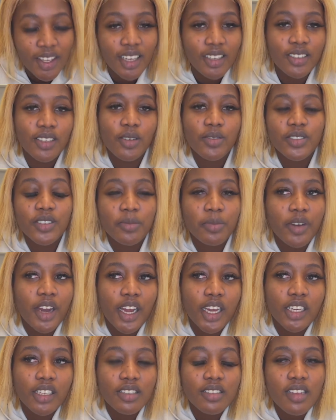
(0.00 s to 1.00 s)
no
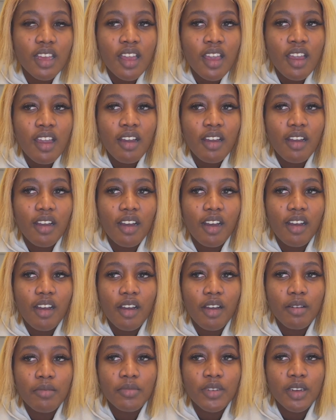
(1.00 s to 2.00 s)
surprise.
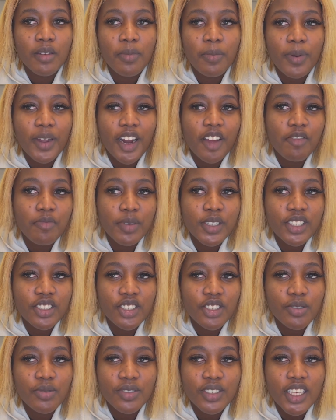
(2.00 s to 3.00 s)
But I've been
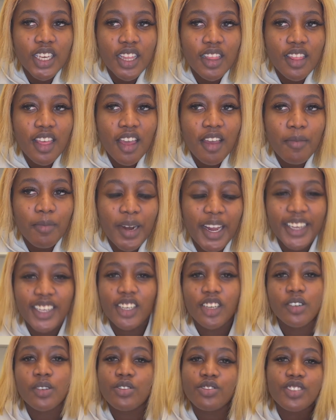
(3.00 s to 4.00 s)
using them, like,
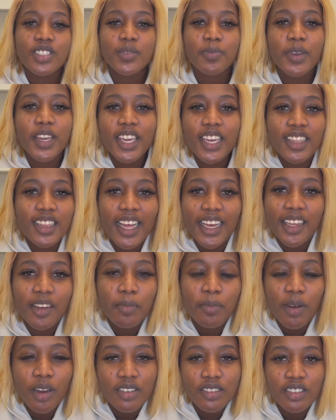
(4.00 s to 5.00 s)
you know, just being in like a
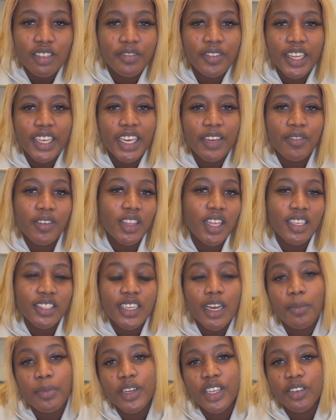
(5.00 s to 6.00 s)
positive, like, everything's
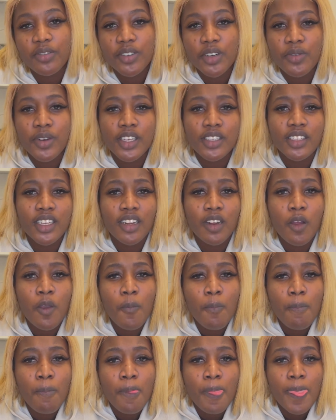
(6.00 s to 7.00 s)
happening for a reason.
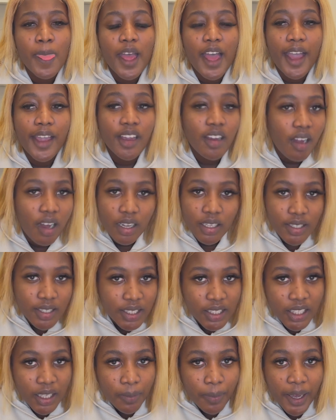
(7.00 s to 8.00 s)
I can't
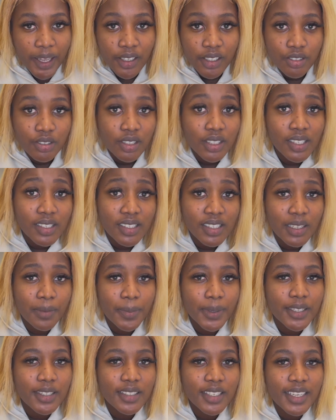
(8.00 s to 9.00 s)
sleep. I literally sleep
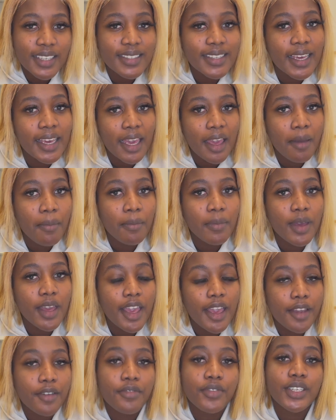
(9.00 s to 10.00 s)
at 6 a.m.
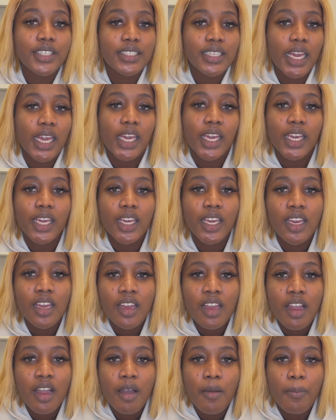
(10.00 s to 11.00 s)
every day,
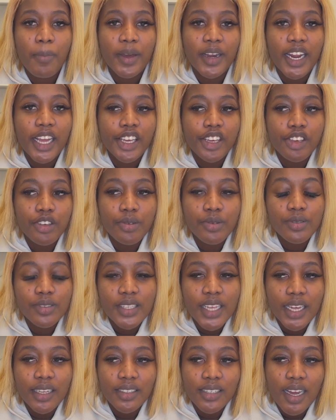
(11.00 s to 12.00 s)
but I use
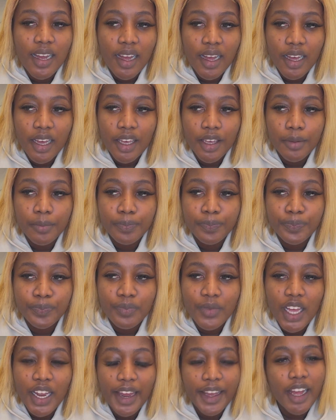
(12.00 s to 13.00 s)
that time,
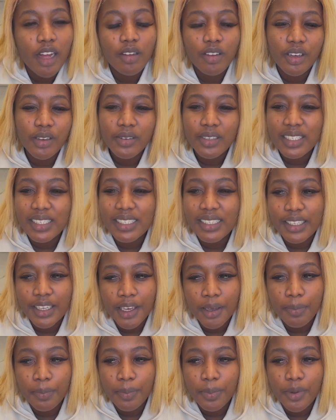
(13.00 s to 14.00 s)
like, I'll go to
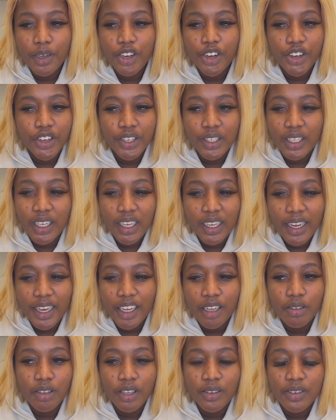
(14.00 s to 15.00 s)
sleep early, like,
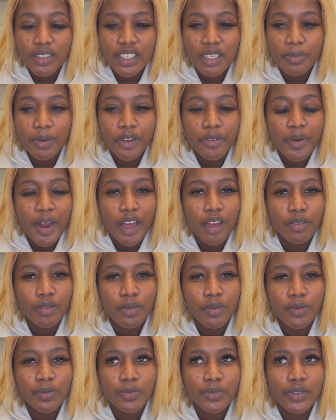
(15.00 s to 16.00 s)
I'll go to sleep at
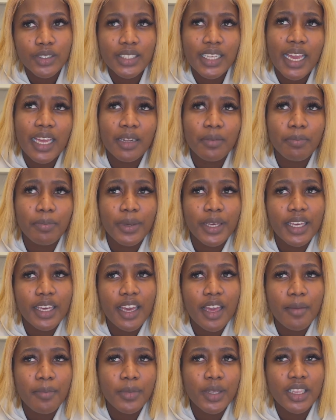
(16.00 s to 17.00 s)
around 10
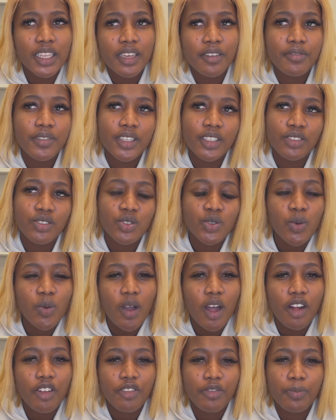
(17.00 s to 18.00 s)
p.m., 11,
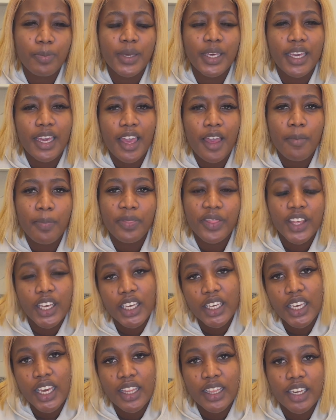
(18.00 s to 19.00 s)
12 p.m.,
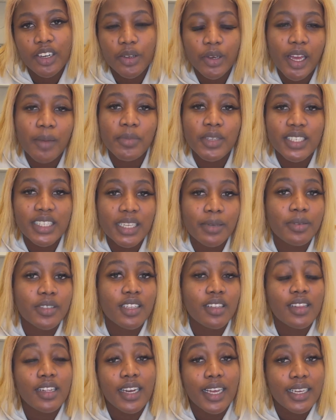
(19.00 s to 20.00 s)
thinking that, okay, I'm asleep
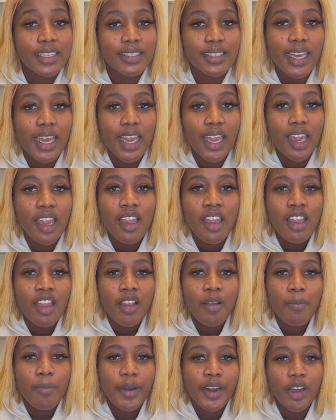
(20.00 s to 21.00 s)
till the next day,
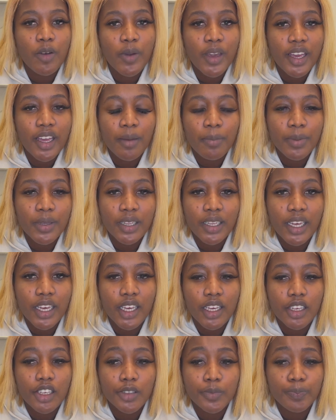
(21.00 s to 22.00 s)
but I wake up at,
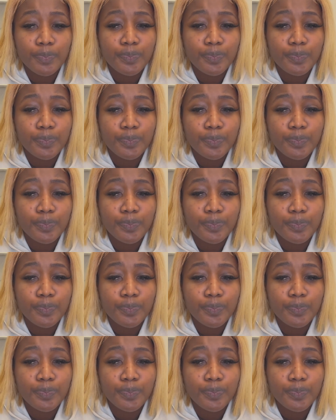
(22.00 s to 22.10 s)
like,